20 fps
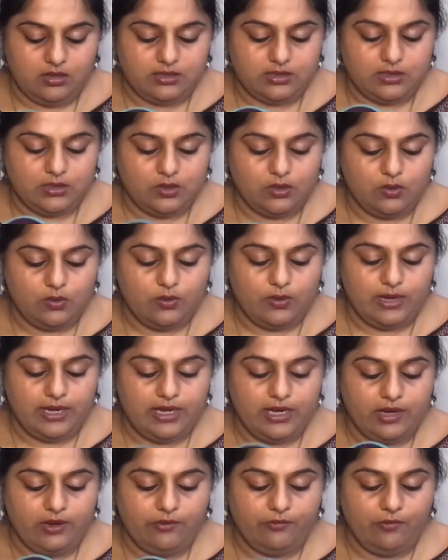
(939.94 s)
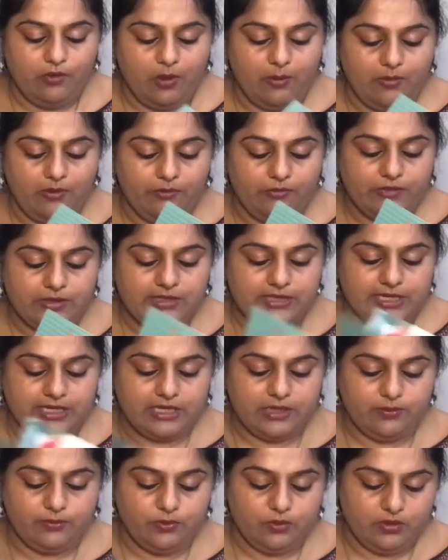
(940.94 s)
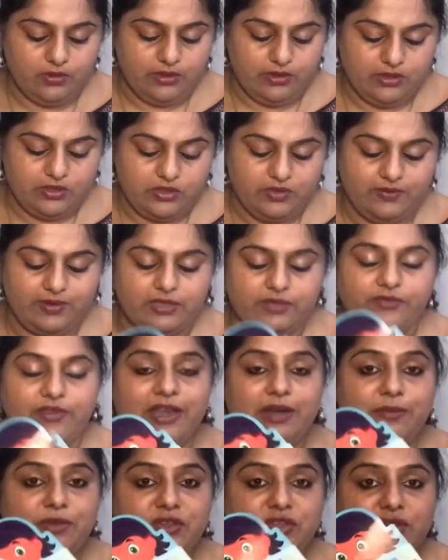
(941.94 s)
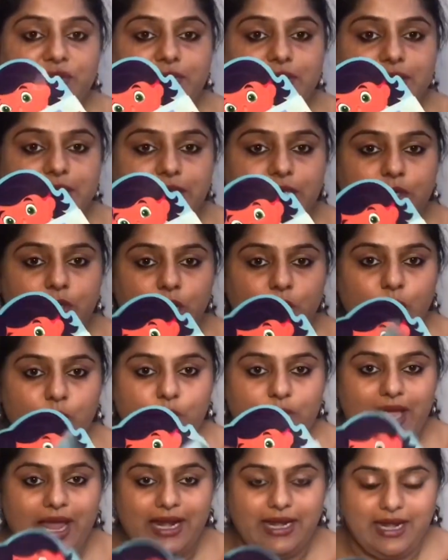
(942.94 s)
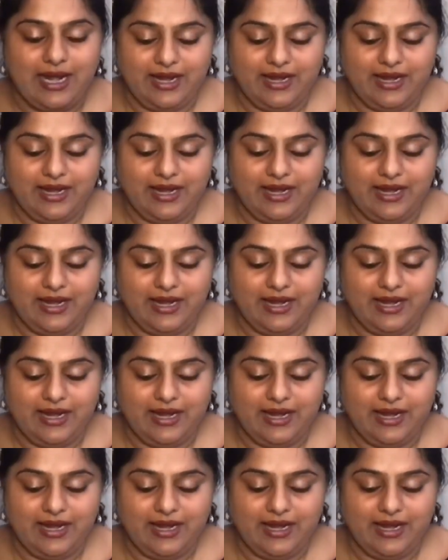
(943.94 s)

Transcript: So in a form of a sticker book, she was very much interested to do that.